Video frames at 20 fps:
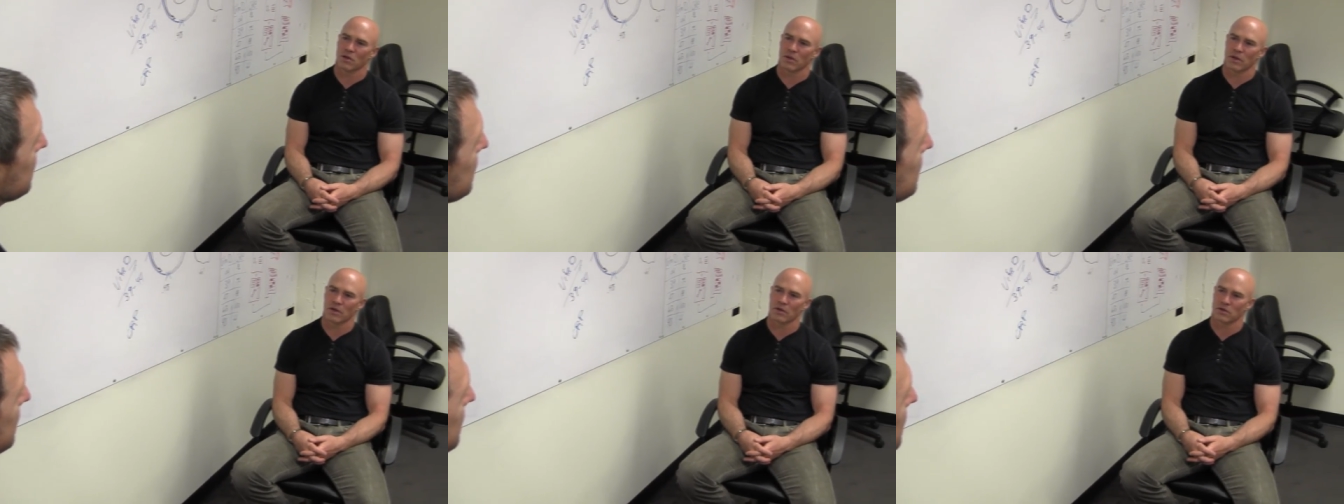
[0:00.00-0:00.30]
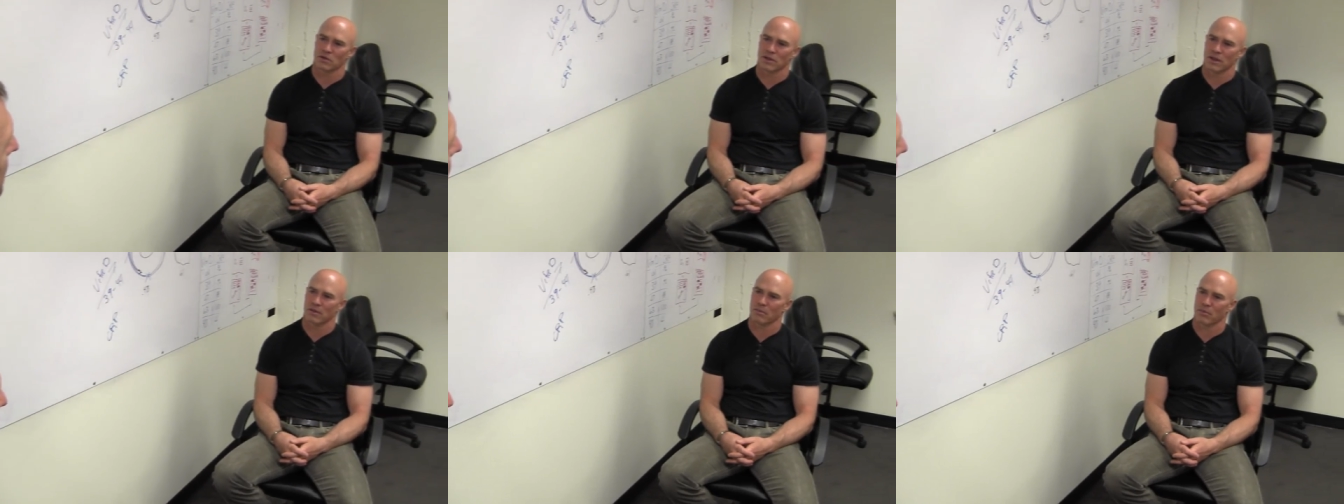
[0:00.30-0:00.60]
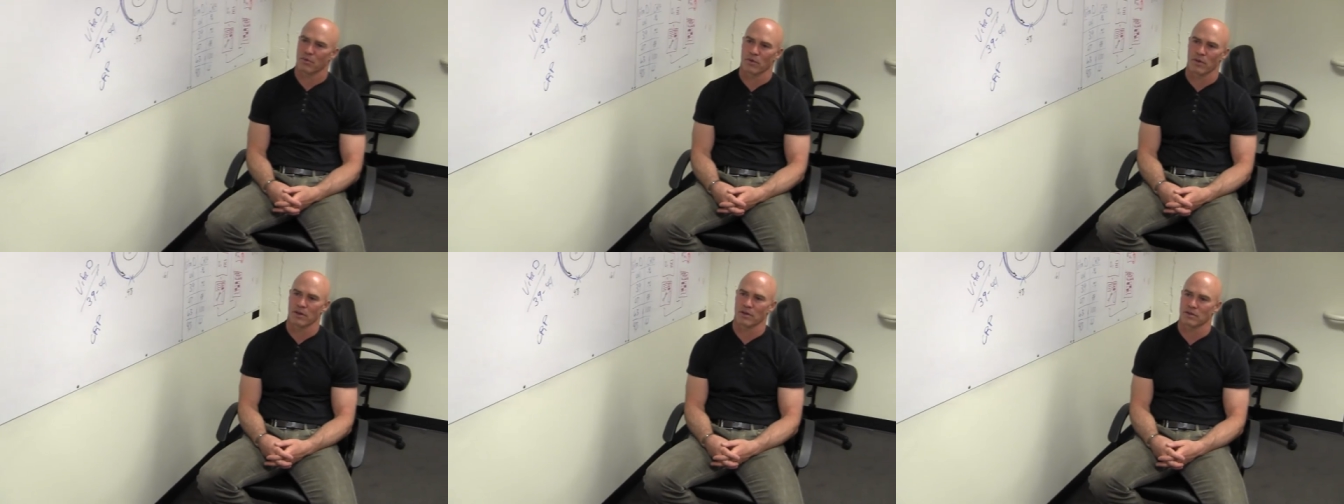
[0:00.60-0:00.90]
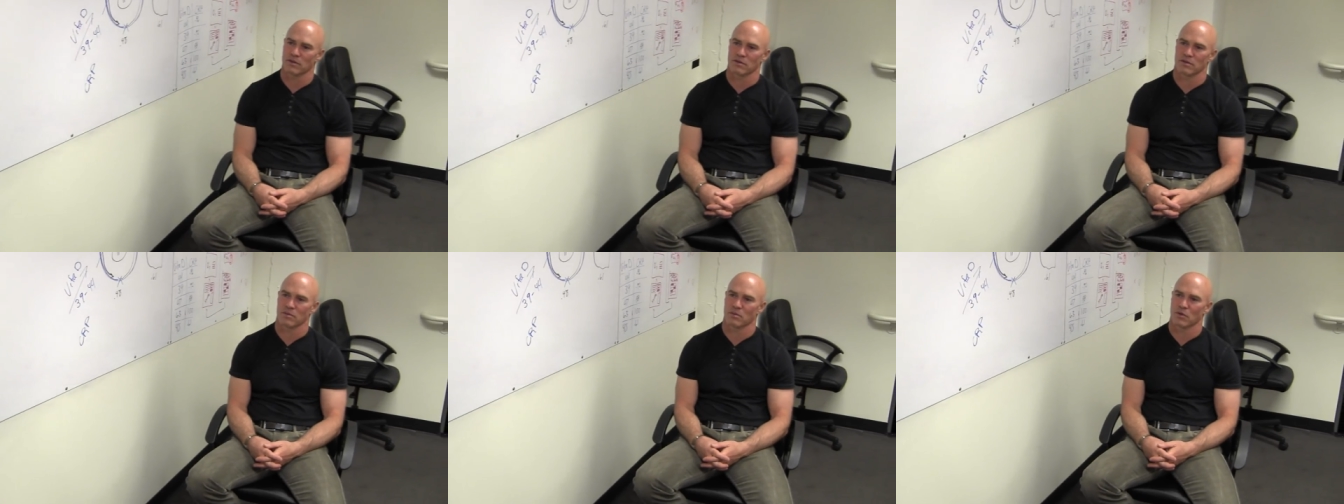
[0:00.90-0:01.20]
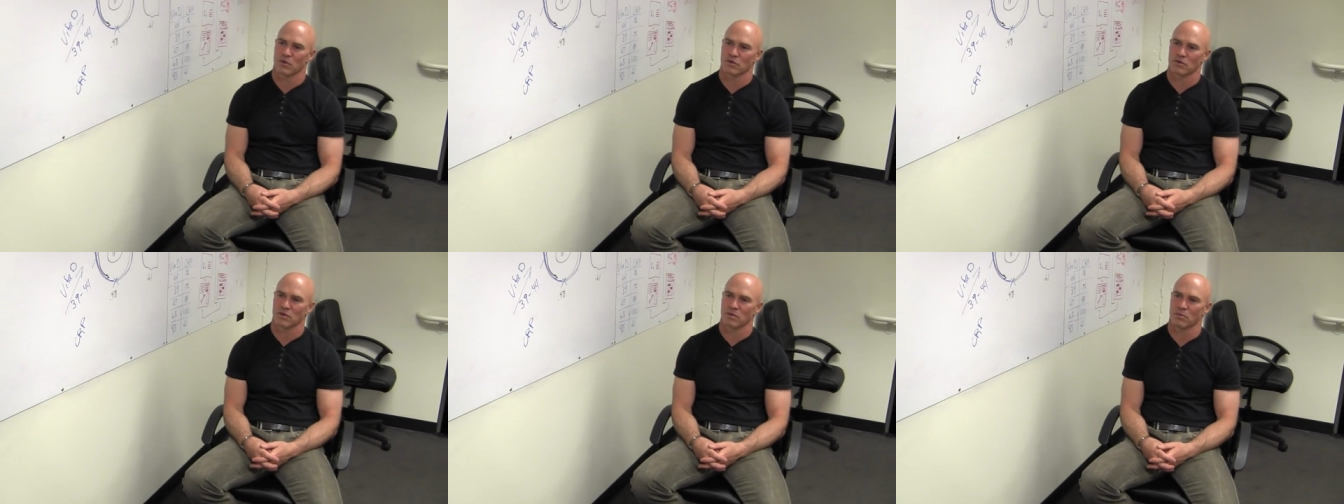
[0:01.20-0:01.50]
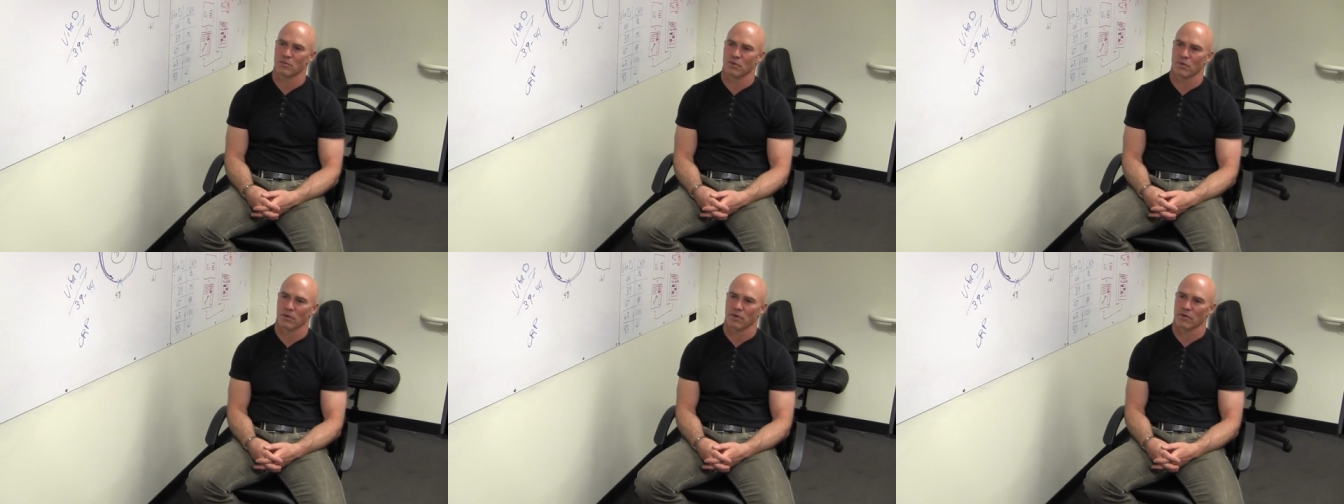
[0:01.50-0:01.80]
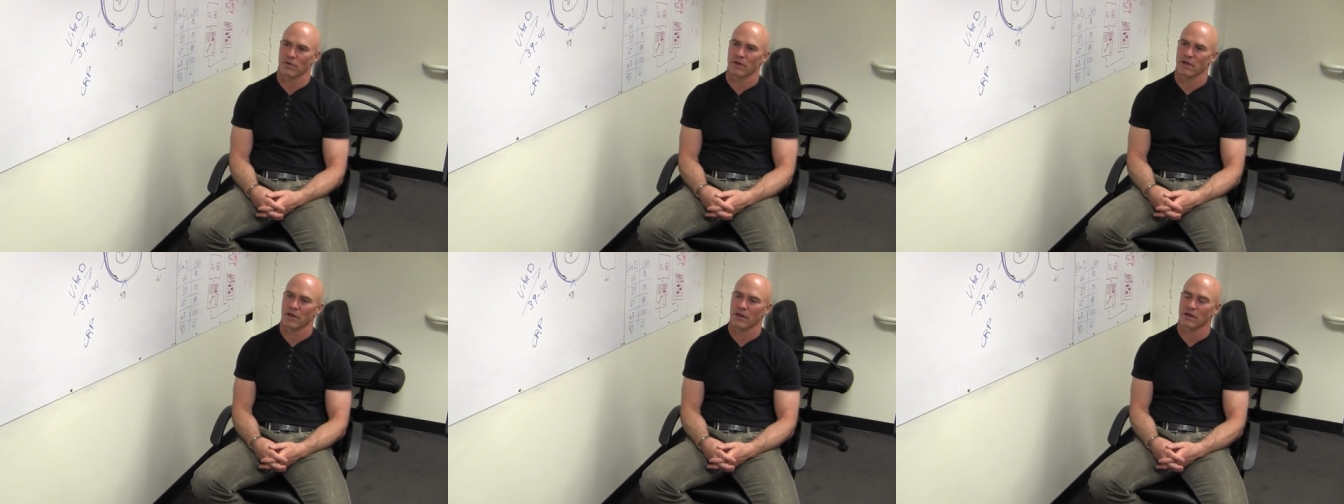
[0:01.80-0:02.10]
knowing your set point is the most
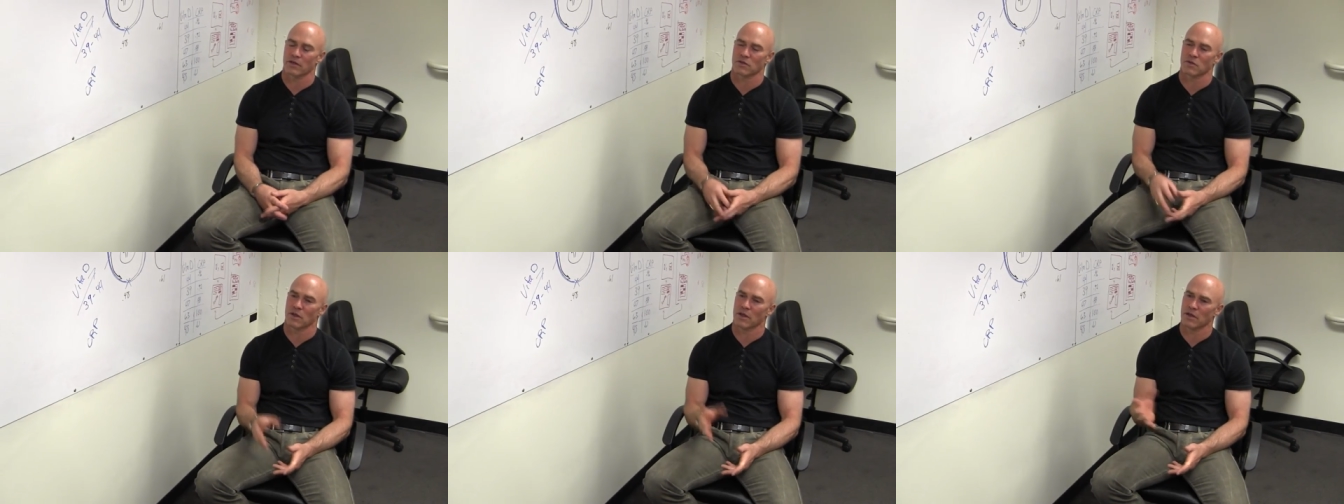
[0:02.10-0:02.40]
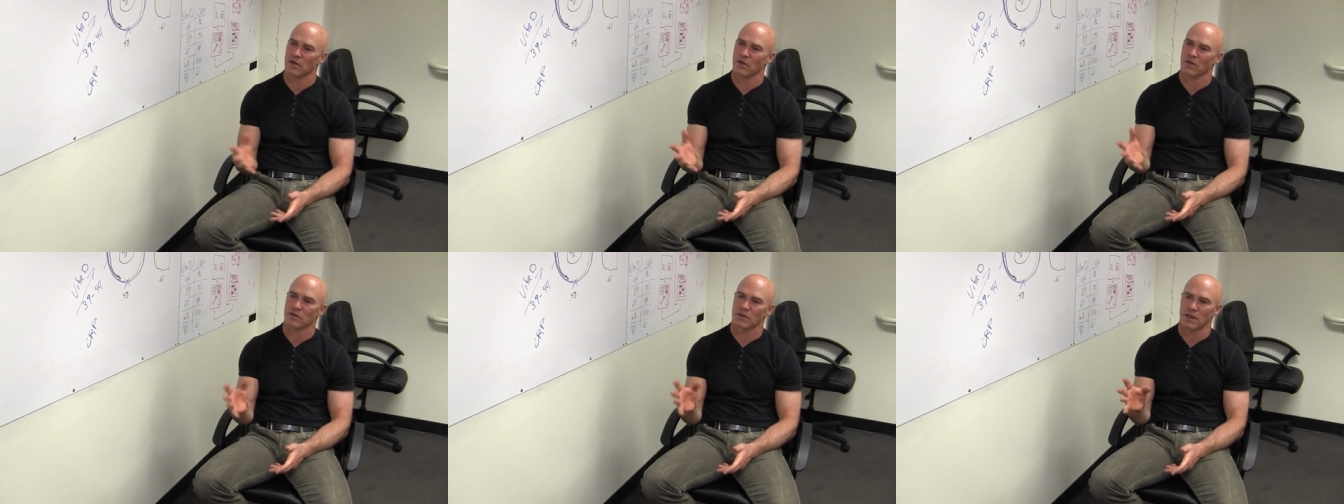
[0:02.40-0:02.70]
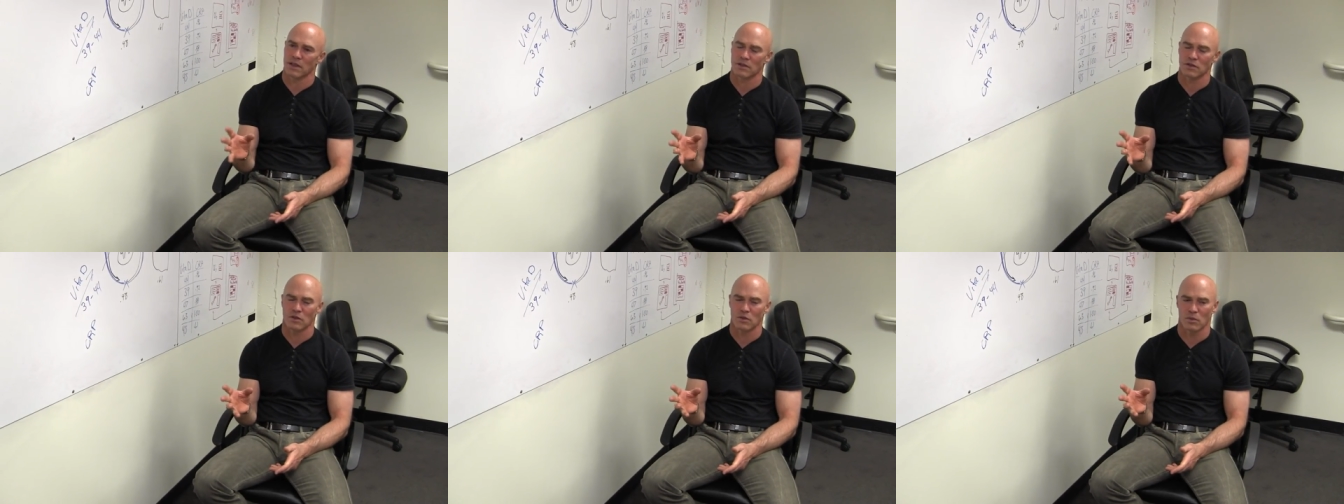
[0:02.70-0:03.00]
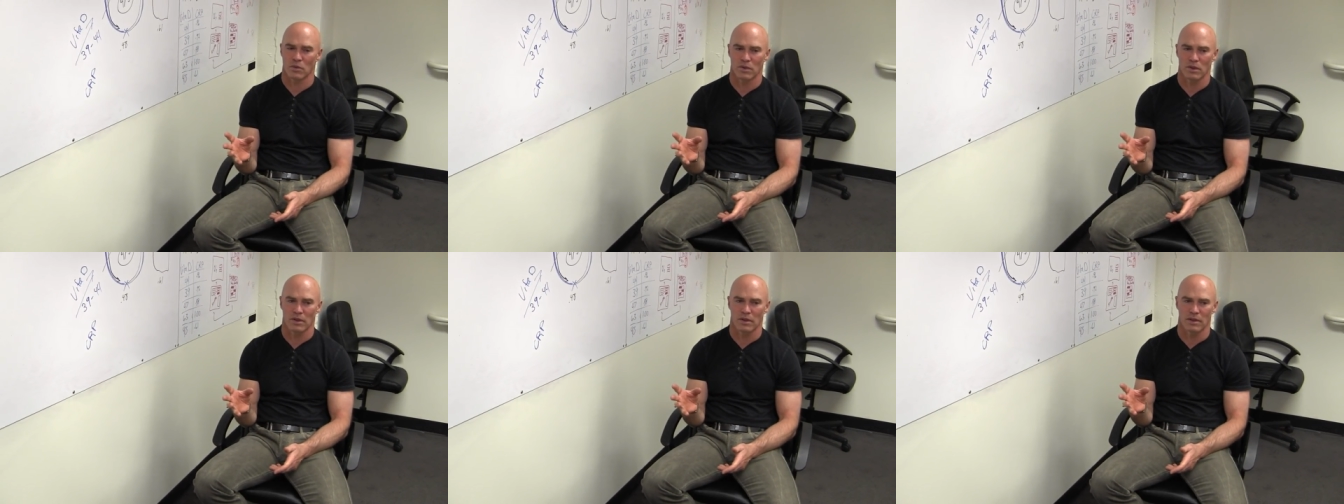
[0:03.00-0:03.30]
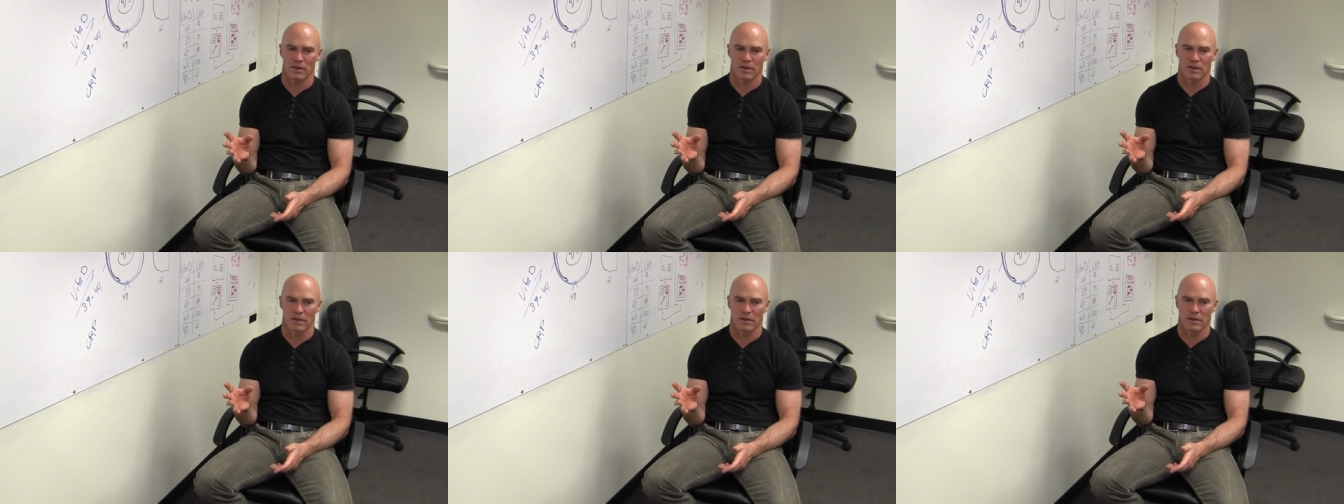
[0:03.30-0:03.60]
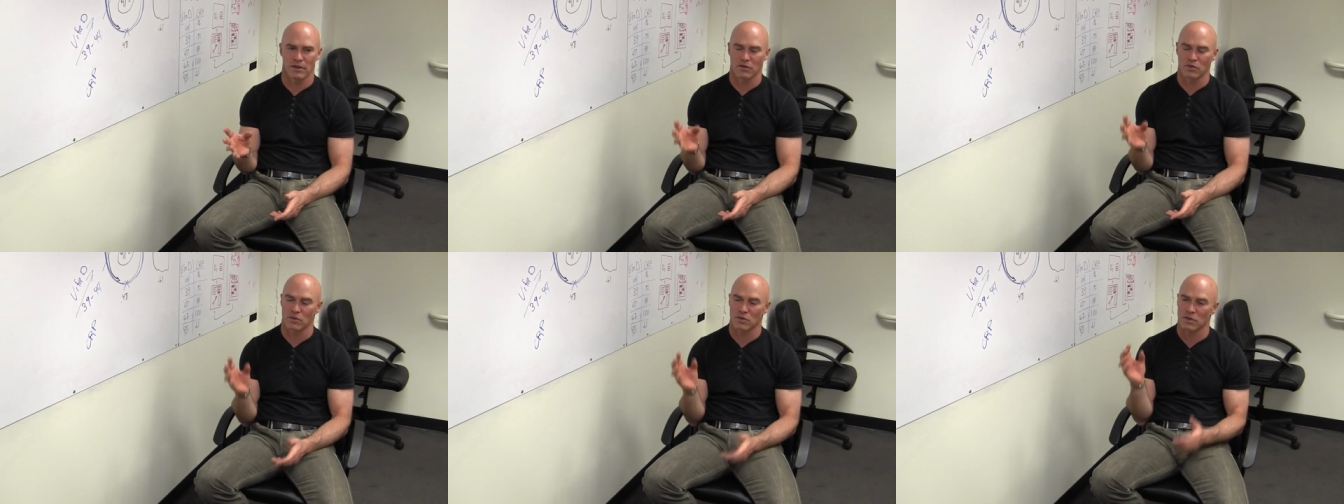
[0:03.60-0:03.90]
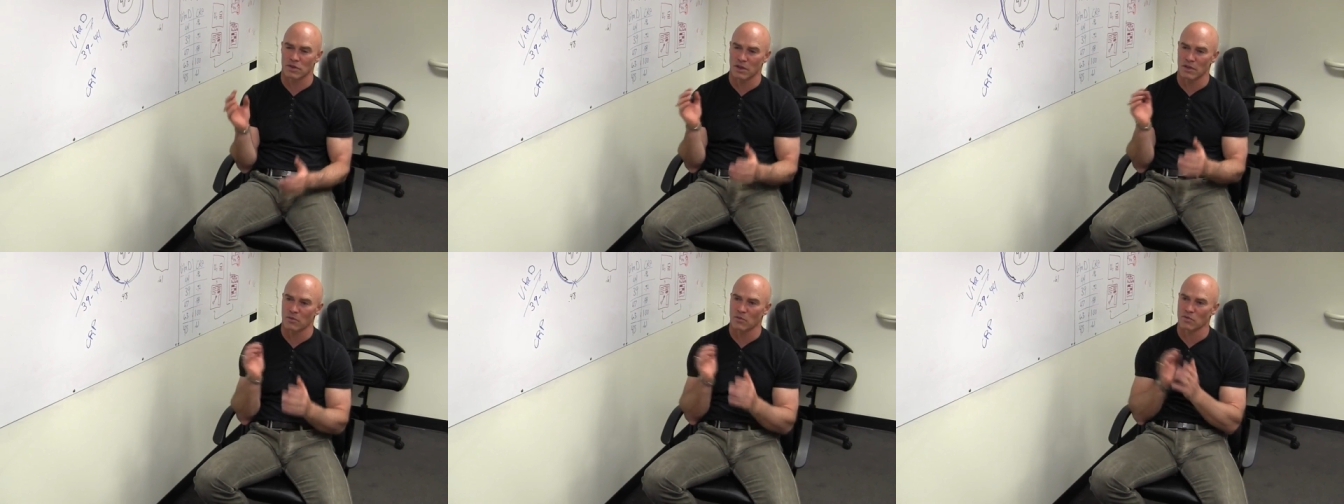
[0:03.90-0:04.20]
important thing. And it's and, you know it's actually really
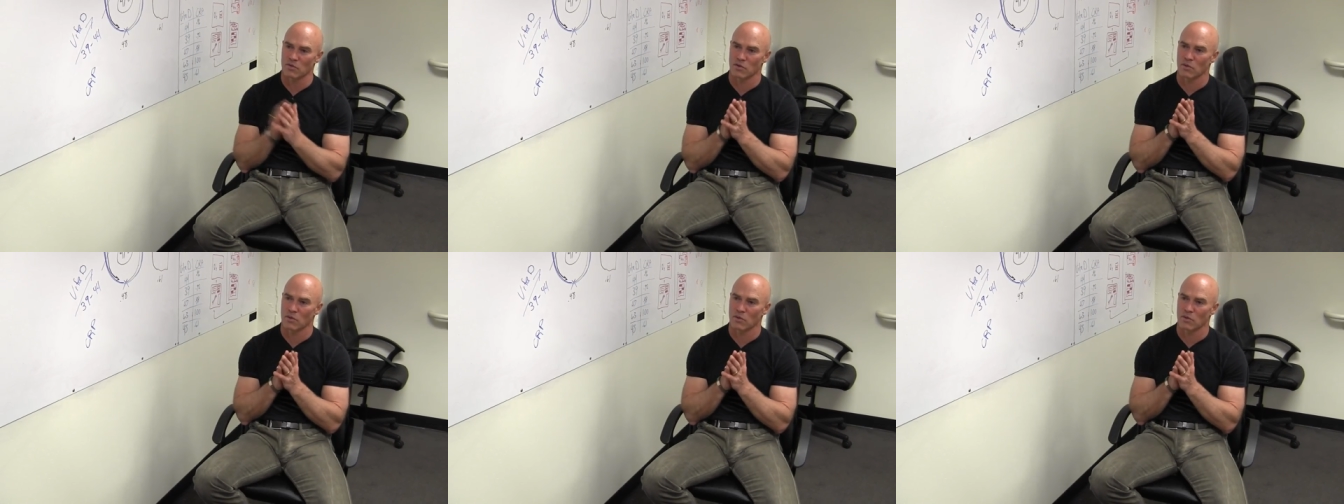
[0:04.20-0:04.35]
interesting.